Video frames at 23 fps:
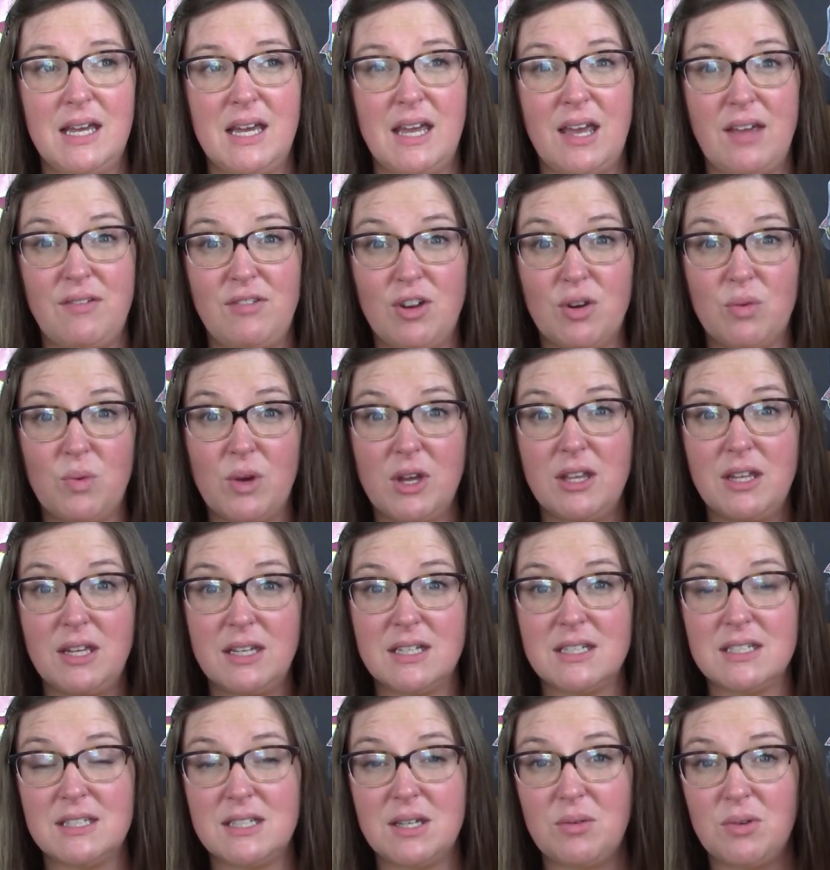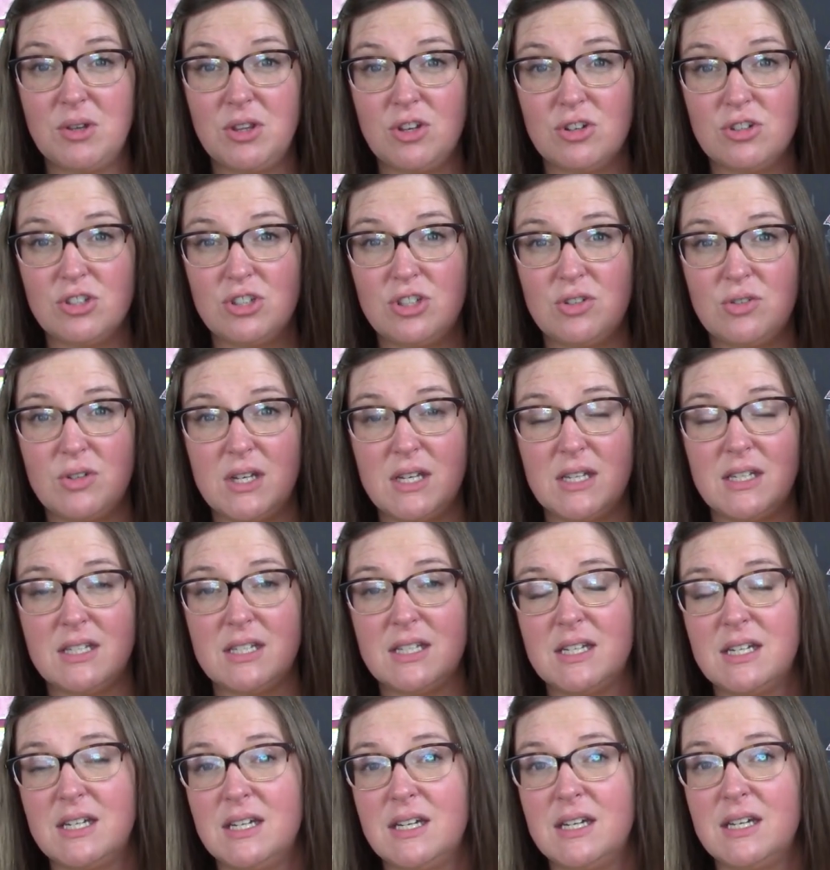if you're willing to sit with your student.
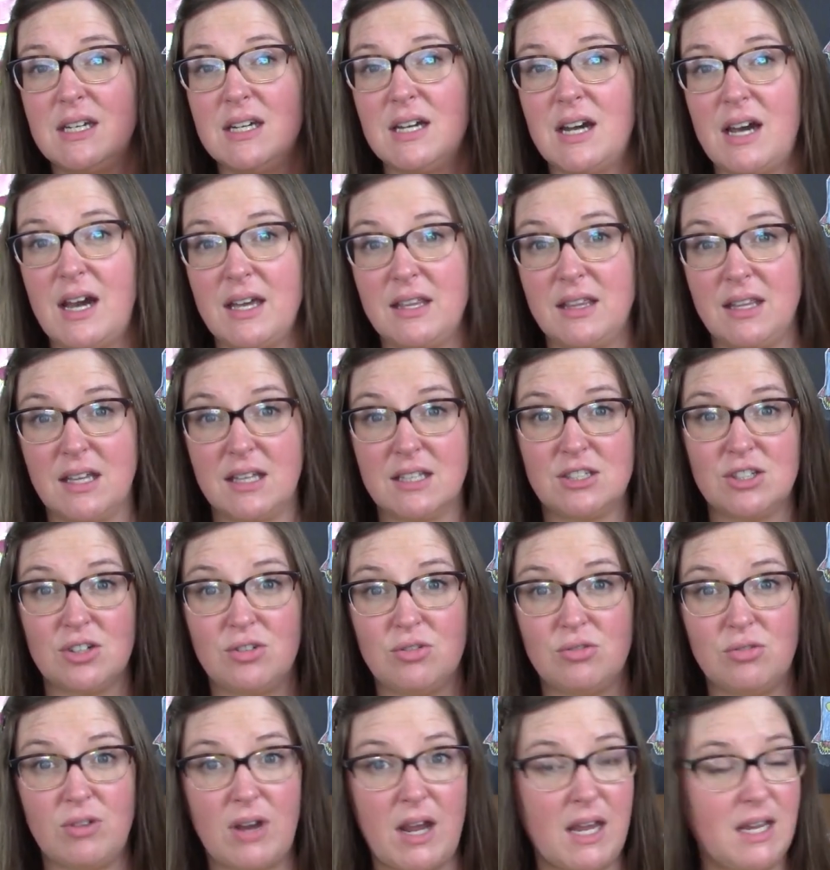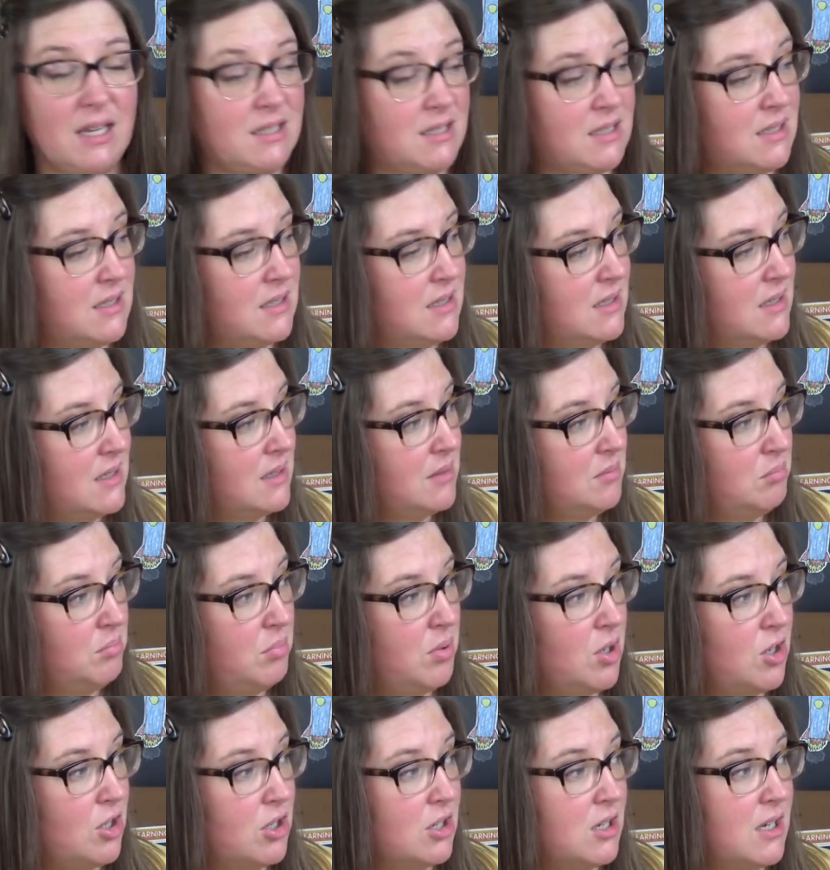I think it's a great
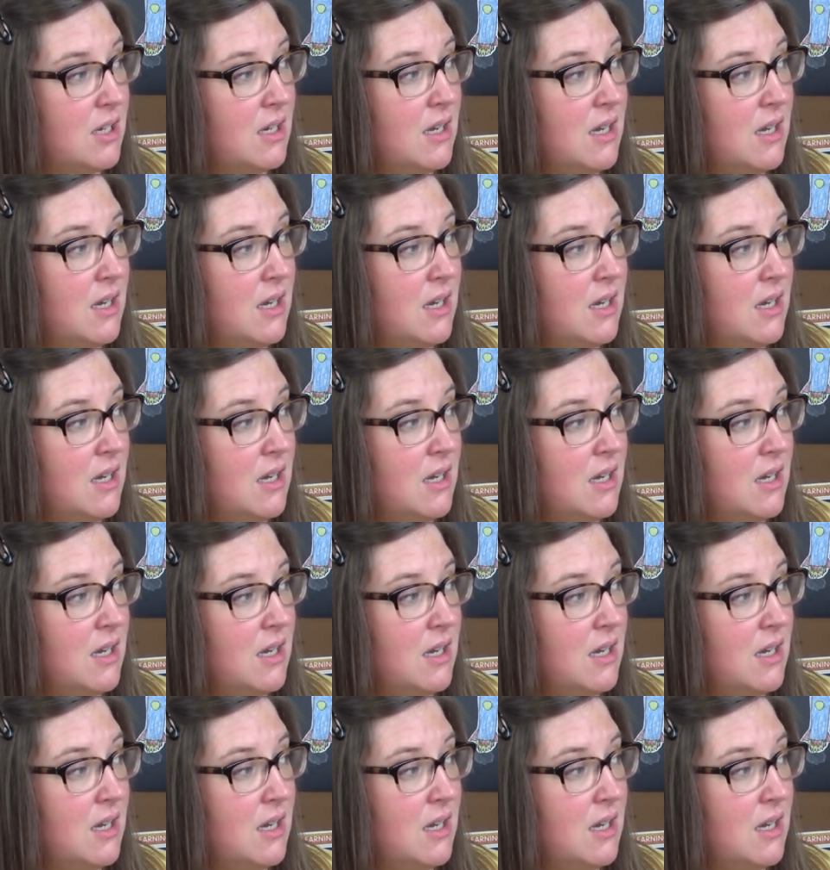book.